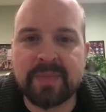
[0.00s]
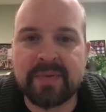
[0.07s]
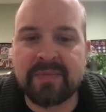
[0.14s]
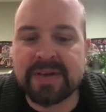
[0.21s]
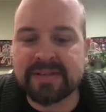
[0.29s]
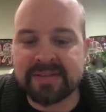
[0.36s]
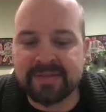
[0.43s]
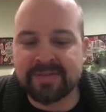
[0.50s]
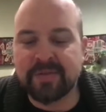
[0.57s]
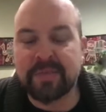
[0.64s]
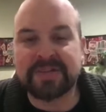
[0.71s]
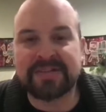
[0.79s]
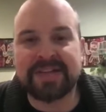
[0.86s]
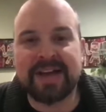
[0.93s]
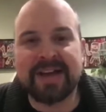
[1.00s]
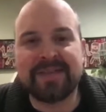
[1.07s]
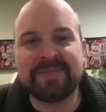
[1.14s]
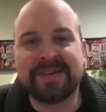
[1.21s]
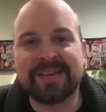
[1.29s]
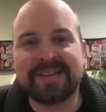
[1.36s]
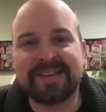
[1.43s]
invested so much
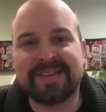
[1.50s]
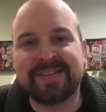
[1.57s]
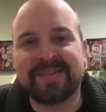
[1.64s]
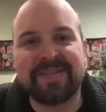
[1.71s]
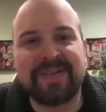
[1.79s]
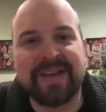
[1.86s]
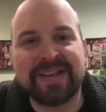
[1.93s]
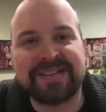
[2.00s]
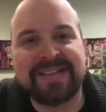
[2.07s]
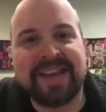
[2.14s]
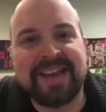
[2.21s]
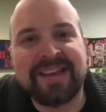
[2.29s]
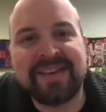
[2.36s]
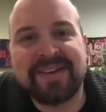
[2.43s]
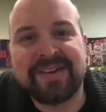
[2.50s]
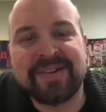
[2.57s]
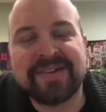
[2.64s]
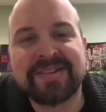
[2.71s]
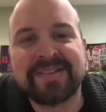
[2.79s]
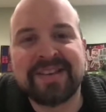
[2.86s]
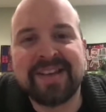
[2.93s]
time in the past 8
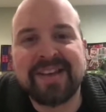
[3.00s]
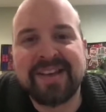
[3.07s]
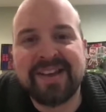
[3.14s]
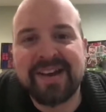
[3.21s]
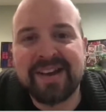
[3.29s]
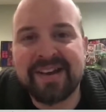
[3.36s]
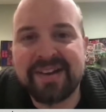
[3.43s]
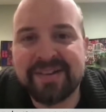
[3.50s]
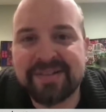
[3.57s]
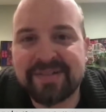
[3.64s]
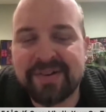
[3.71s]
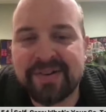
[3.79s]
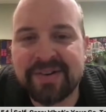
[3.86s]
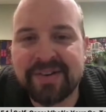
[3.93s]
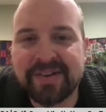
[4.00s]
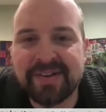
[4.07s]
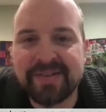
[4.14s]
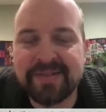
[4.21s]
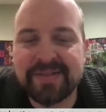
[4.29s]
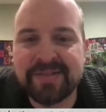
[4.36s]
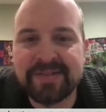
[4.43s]
years starting
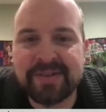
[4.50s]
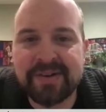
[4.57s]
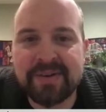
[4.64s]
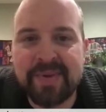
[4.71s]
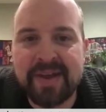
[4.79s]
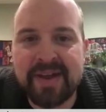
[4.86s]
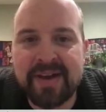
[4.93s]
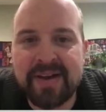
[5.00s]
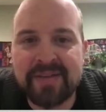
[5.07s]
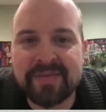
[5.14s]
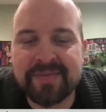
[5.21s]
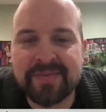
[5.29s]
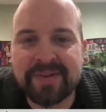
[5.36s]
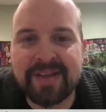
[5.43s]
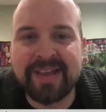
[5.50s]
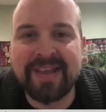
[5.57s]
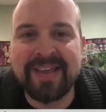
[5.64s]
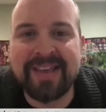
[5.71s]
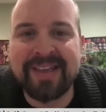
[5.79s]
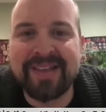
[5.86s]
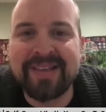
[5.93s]
to pay off.
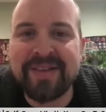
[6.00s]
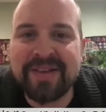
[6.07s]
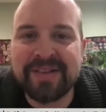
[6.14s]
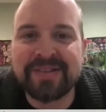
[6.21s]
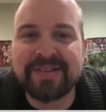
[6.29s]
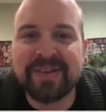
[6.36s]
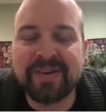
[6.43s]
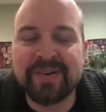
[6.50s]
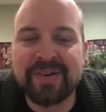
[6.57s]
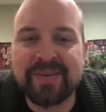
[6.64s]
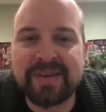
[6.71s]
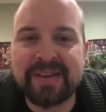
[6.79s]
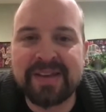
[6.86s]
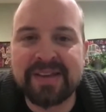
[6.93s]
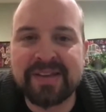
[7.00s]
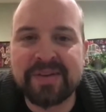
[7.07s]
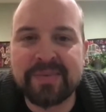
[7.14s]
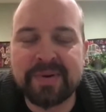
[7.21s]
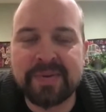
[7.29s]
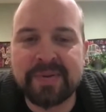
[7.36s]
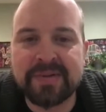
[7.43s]
So I mean, he could
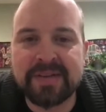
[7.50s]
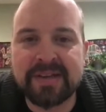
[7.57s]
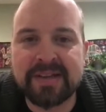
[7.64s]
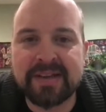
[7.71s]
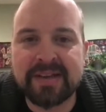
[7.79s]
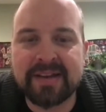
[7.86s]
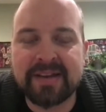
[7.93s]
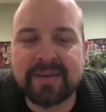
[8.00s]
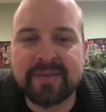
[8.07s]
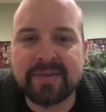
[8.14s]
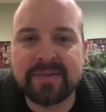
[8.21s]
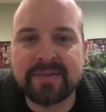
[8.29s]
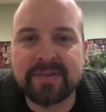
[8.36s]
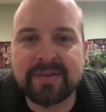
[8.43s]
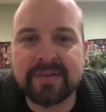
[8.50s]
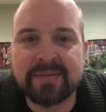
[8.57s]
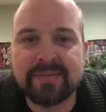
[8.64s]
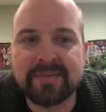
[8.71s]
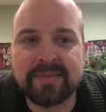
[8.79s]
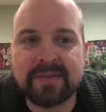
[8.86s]
do pretty much anything and I would still